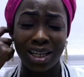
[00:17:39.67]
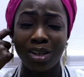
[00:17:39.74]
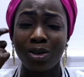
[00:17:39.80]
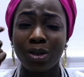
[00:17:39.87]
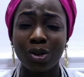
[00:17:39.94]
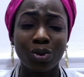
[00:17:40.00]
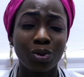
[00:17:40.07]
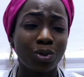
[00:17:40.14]
Are you
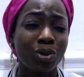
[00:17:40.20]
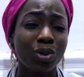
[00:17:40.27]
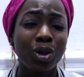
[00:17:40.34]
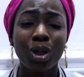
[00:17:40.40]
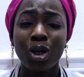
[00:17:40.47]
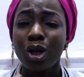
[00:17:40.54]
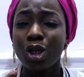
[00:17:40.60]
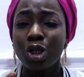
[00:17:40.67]
going to
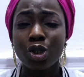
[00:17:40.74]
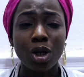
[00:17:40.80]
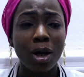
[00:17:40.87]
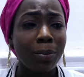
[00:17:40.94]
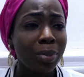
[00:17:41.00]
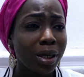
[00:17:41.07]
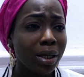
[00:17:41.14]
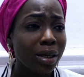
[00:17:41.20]

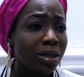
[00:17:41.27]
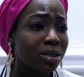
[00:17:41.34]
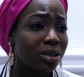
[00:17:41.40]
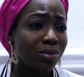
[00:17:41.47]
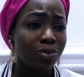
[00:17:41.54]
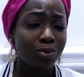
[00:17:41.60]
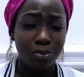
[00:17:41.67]
stop it?